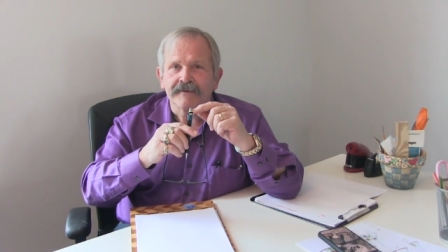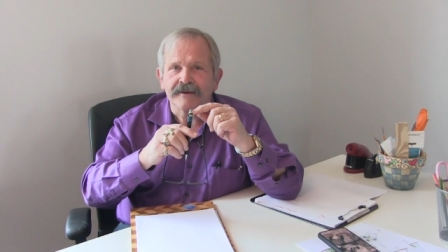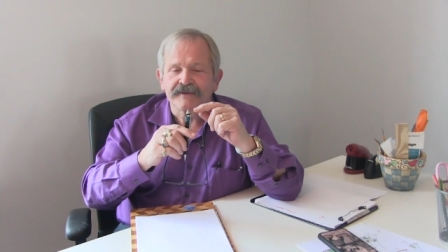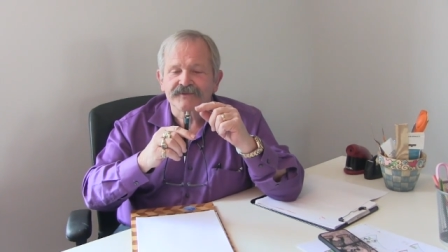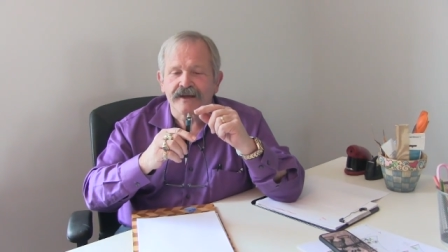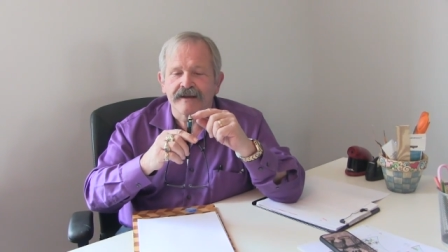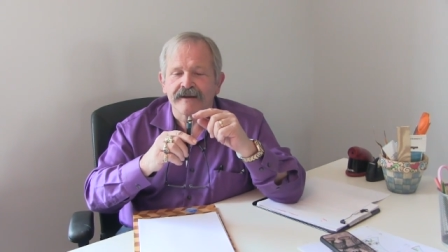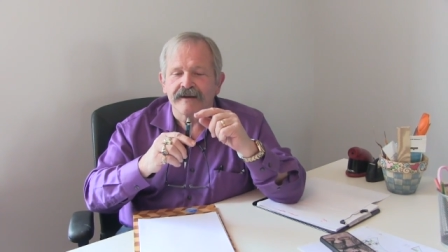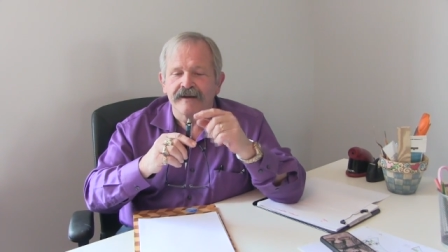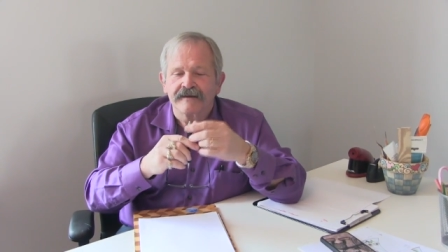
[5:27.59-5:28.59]
because
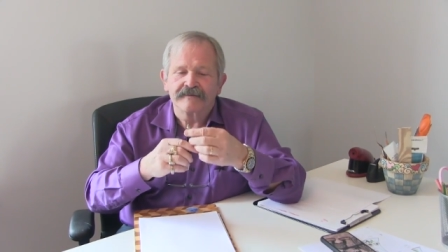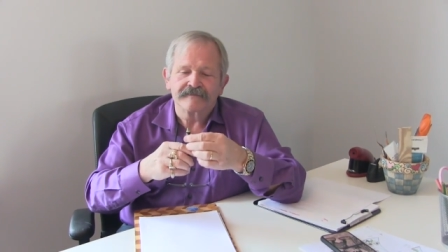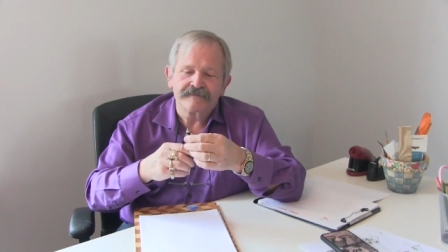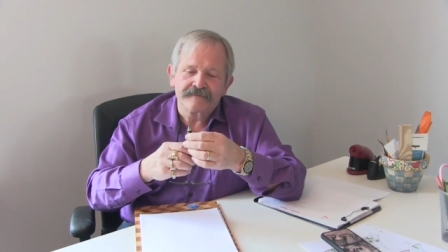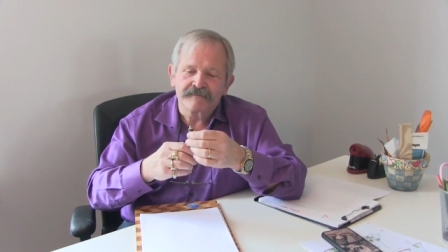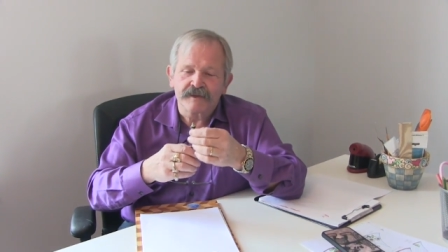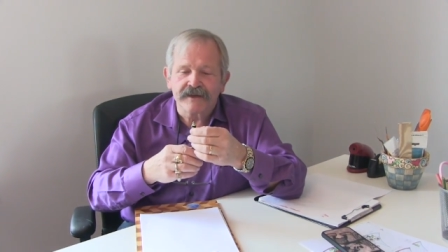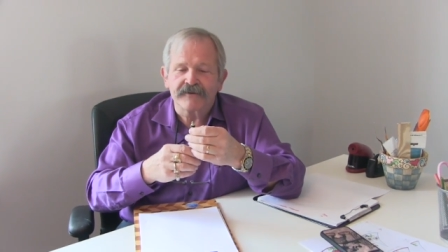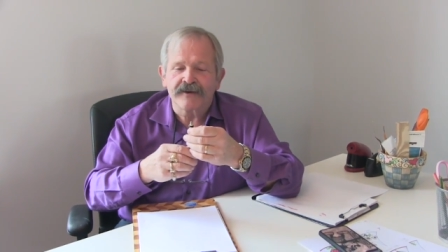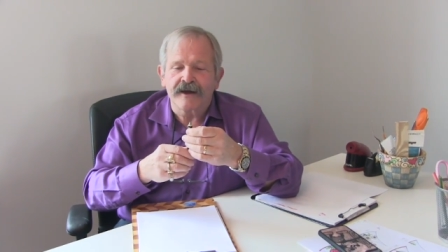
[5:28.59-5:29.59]

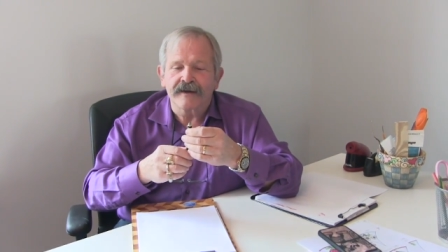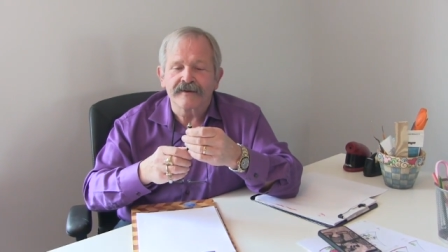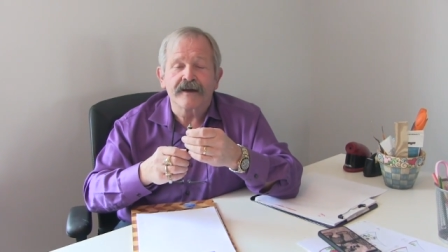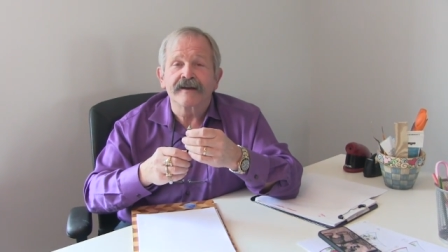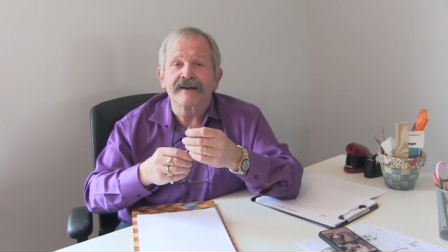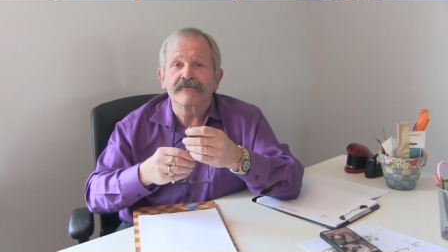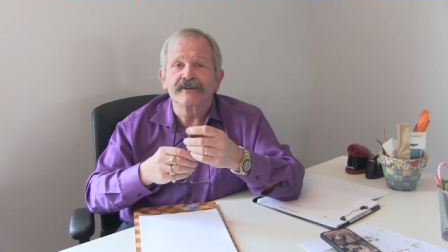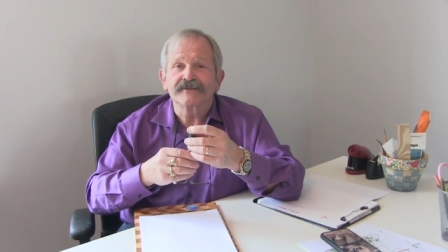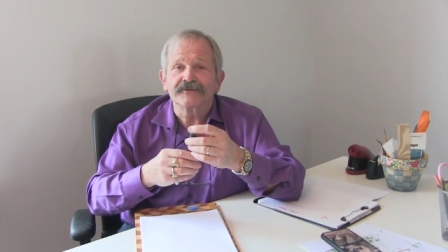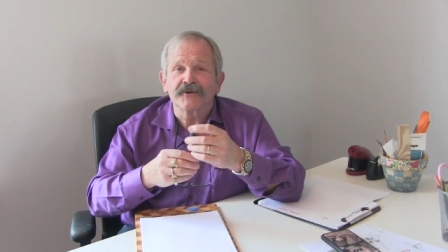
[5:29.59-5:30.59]
believe it or not, not
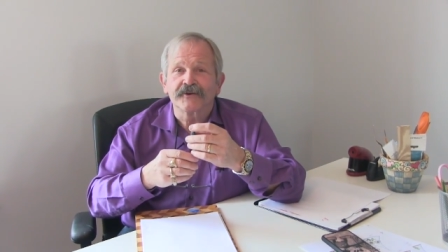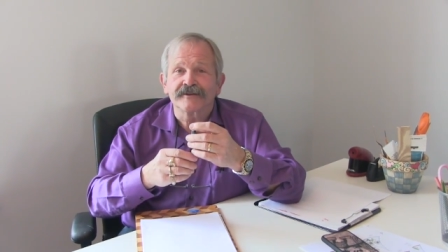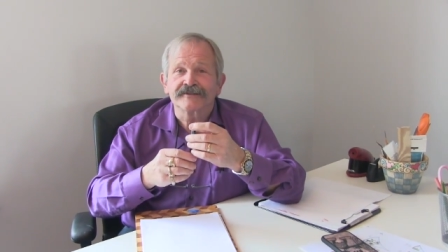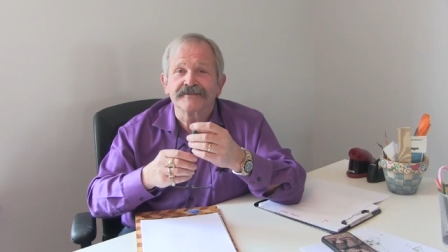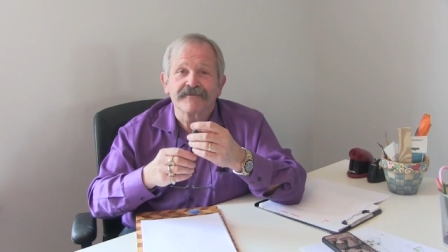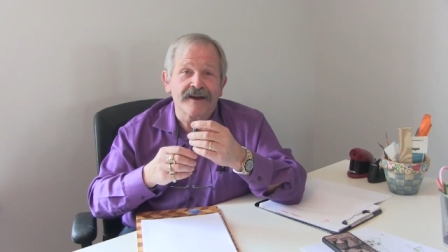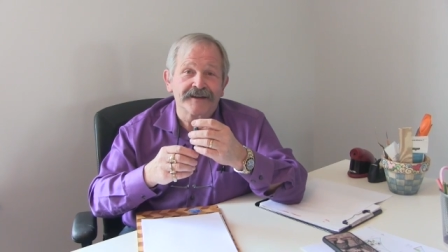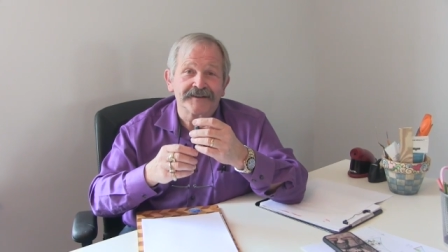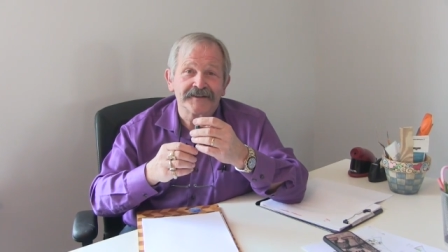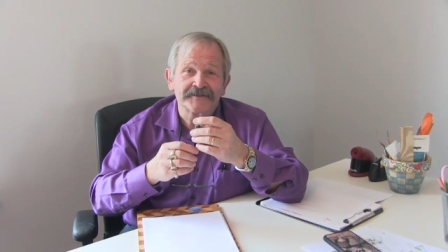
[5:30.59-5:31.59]
every stroke is
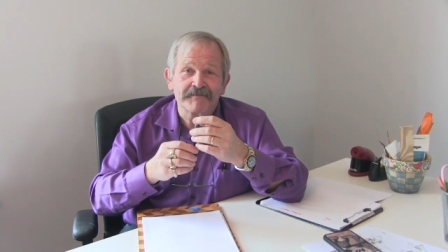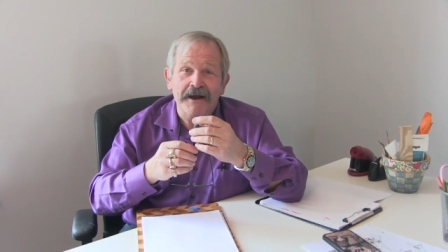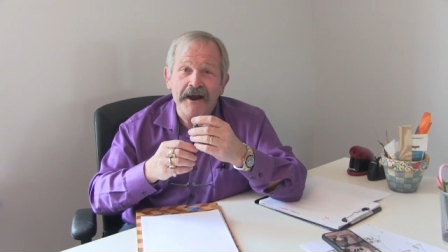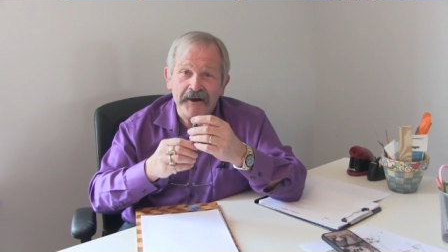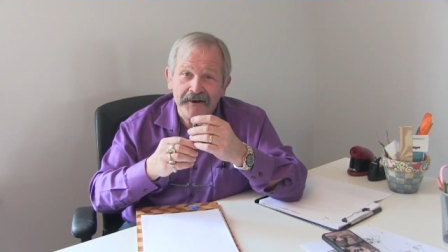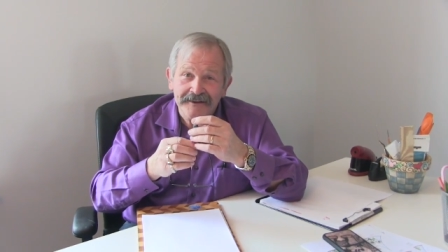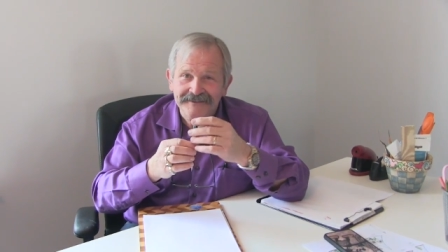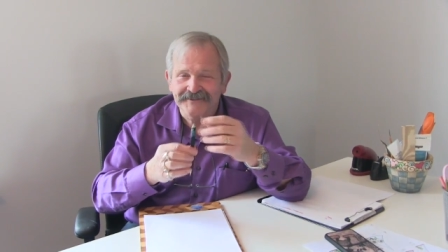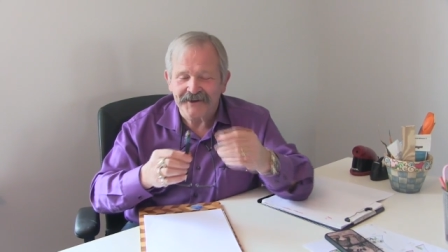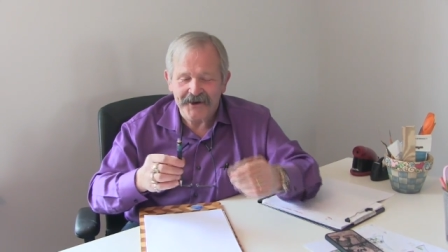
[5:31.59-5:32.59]
divinely inspired.
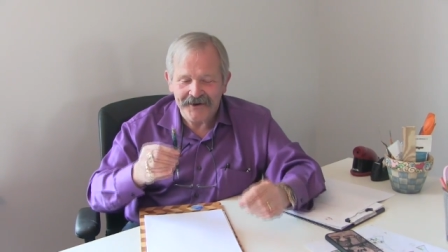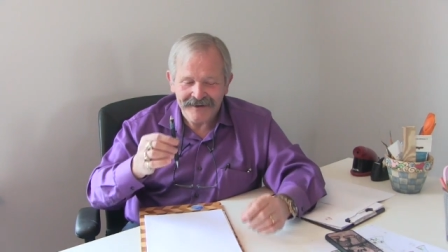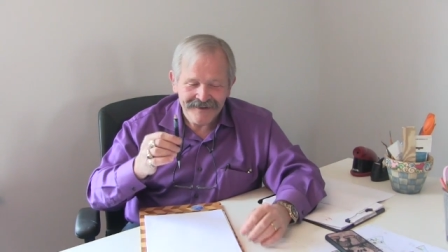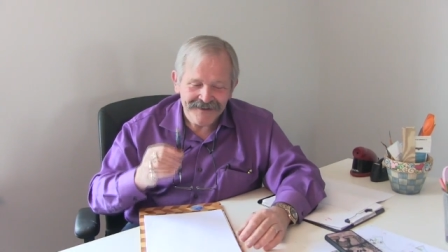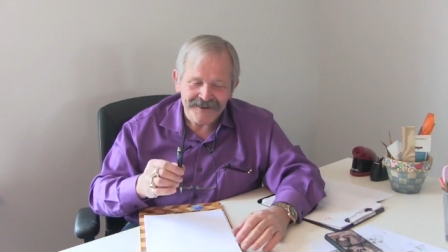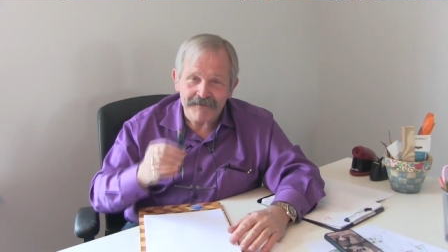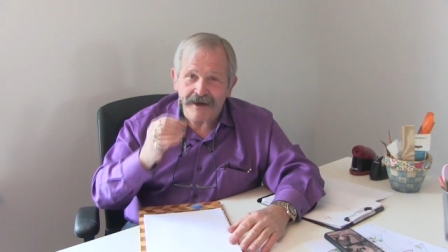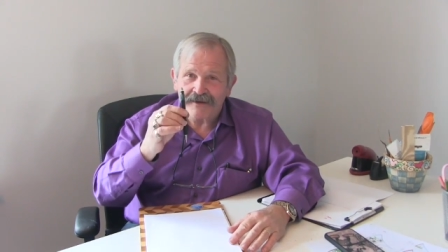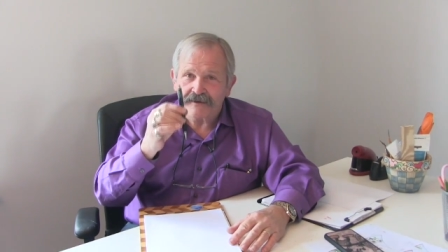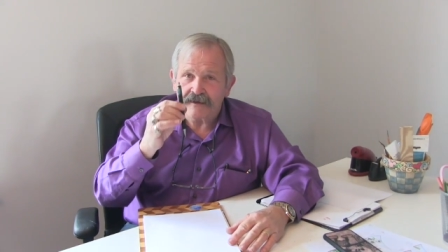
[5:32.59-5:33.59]
So you
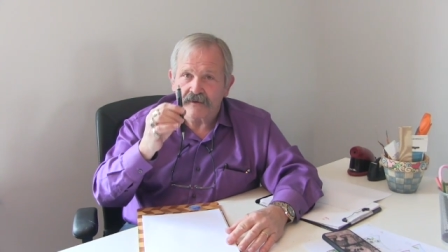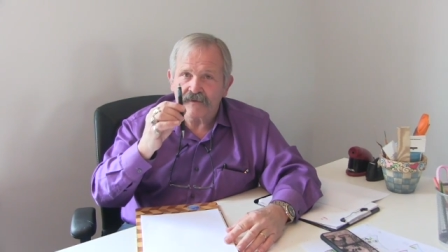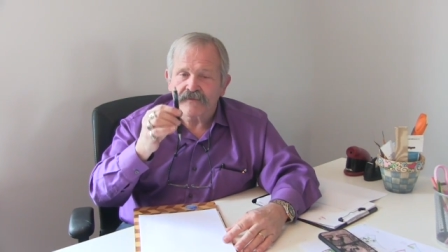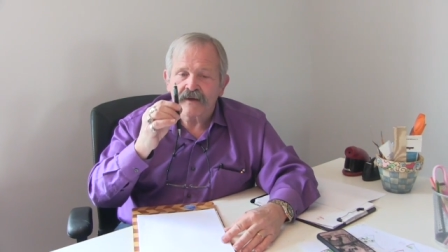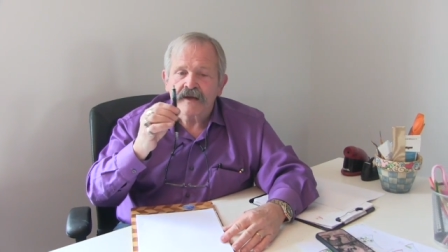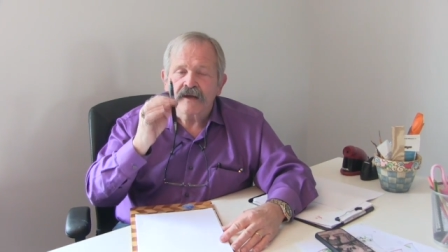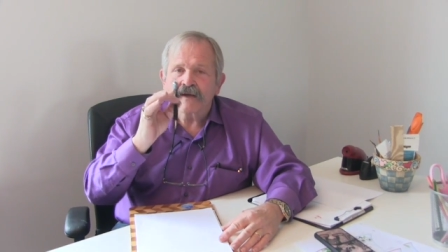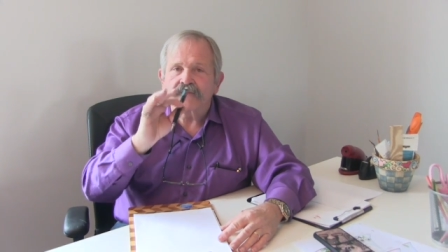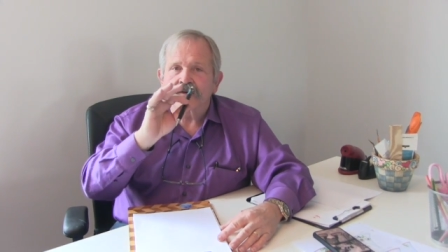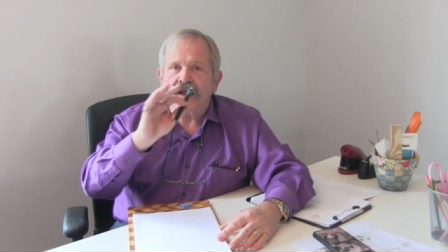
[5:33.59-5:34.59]
might,
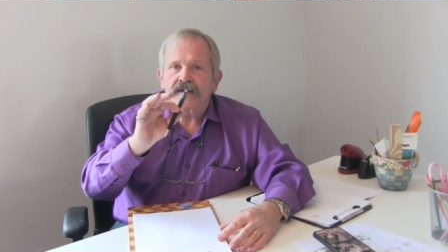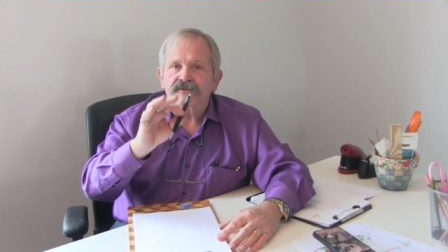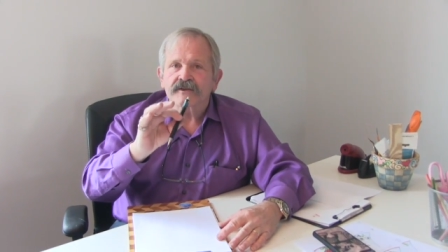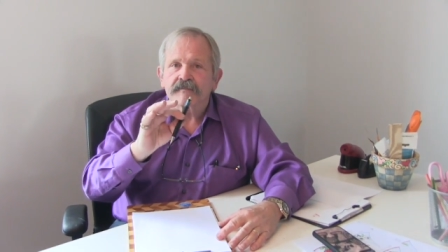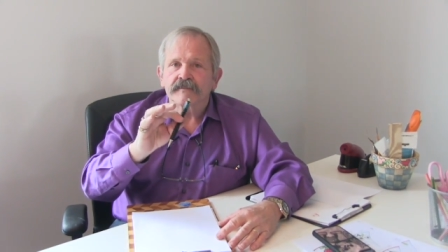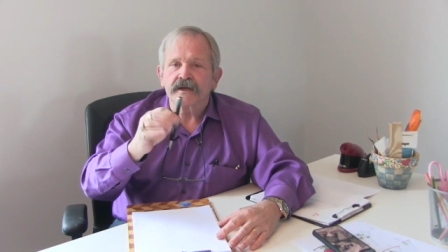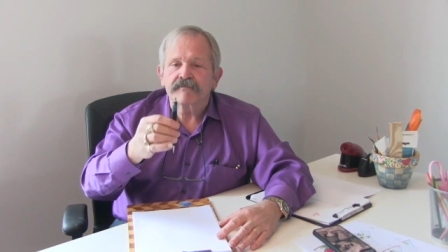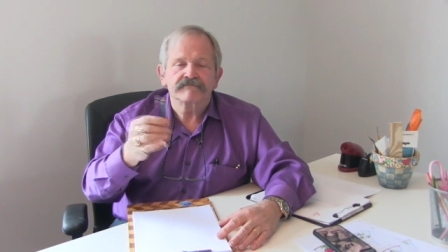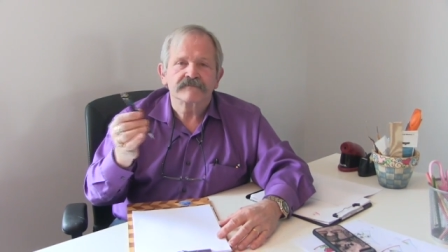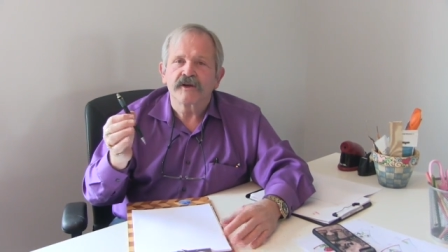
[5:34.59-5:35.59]
if you allow something
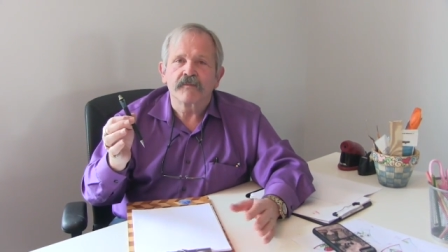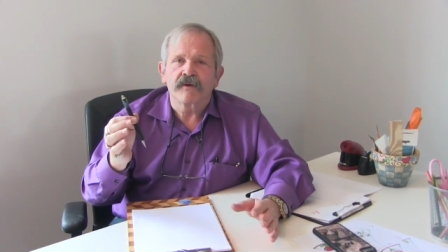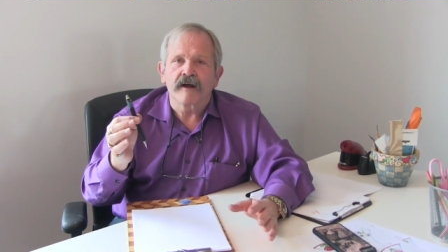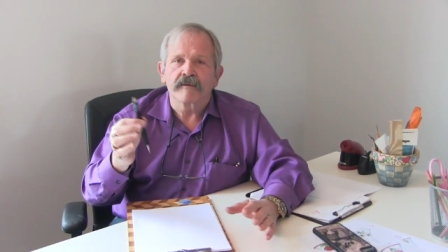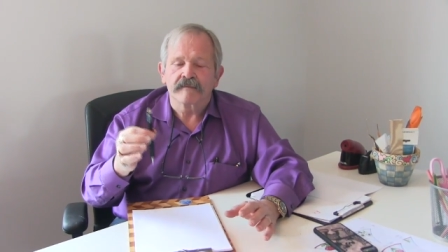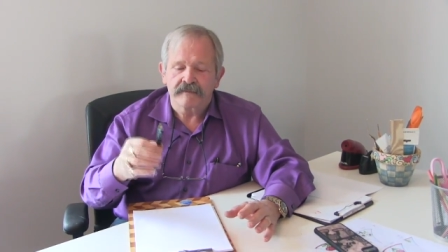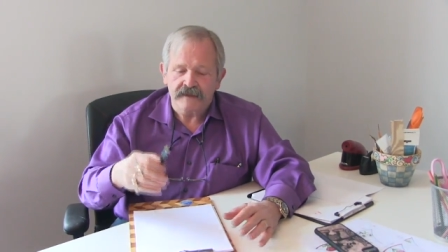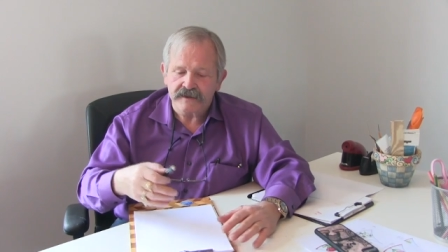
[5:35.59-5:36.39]
up, no problem.